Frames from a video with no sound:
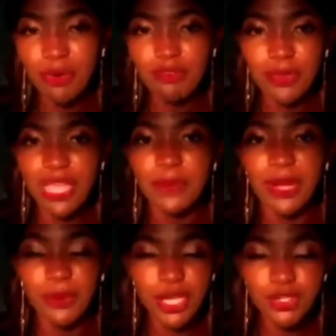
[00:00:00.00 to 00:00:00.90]
of people that
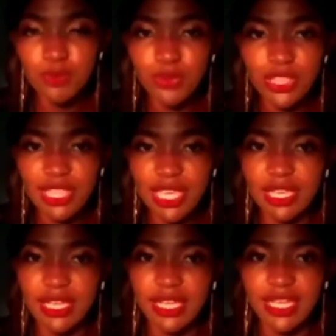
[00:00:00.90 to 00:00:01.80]
we're going to put there?
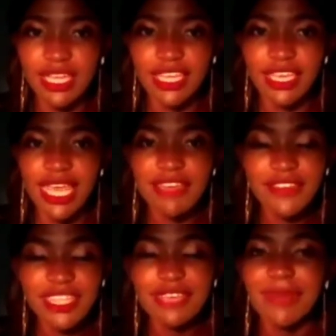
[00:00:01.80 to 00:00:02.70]

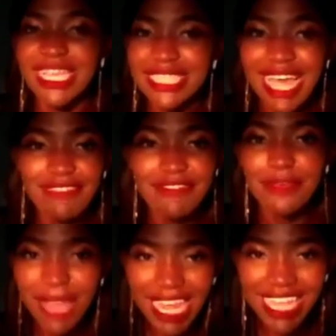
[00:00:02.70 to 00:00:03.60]
Everything must have
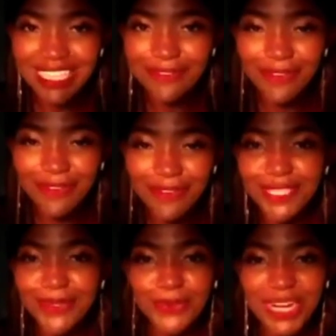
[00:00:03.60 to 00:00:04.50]
a balance. For things
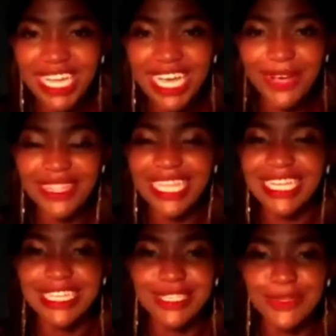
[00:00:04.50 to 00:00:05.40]
to work out, they
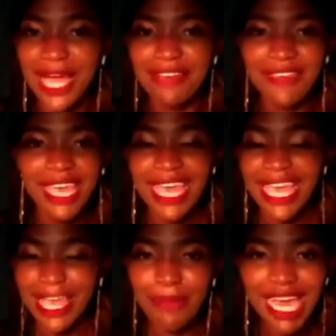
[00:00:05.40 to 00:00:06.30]
need to have
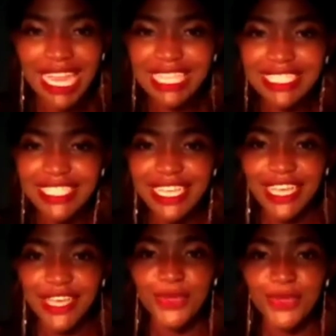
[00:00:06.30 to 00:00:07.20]
a balance.
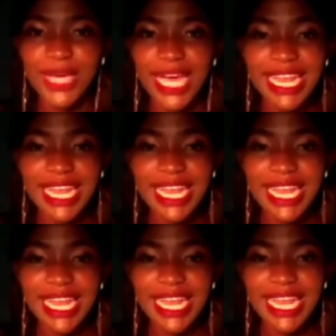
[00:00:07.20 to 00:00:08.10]
You can't
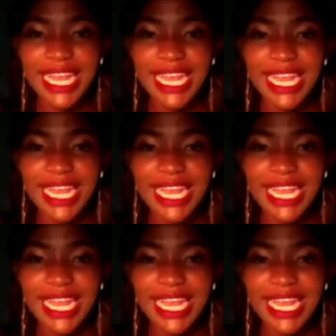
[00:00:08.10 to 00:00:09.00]
have
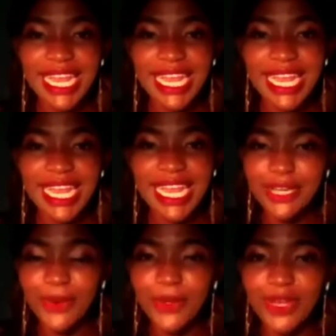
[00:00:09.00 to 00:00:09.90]
1,000 people
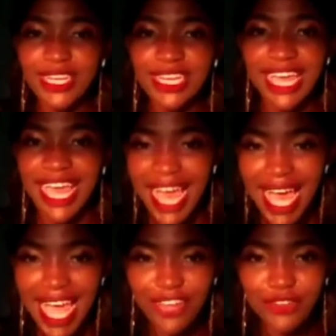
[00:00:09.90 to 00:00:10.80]
depending on
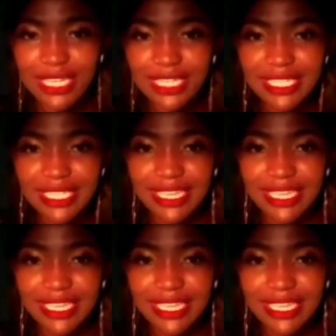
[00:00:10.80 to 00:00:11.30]
100